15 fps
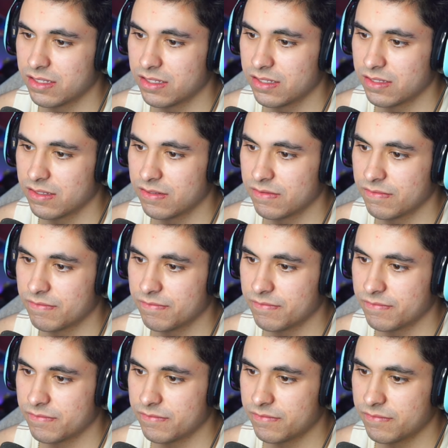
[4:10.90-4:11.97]

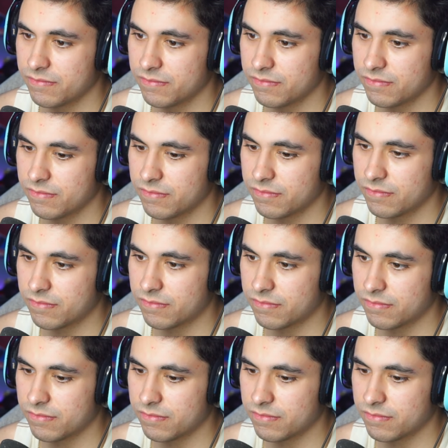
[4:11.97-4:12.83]
No one is speaking in this clip.